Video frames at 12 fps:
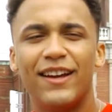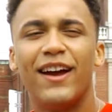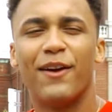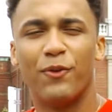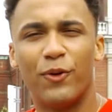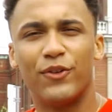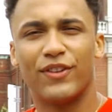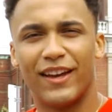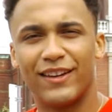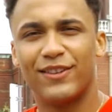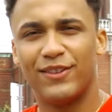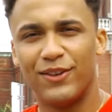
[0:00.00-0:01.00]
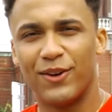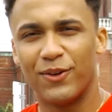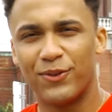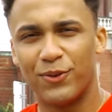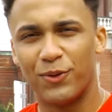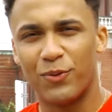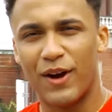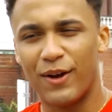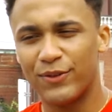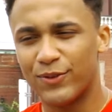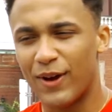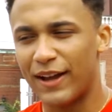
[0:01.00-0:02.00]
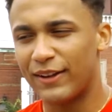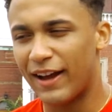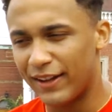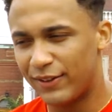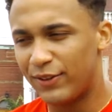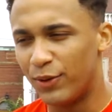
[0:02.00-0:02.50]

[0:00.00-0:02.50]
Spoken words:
everyone's doing well. So I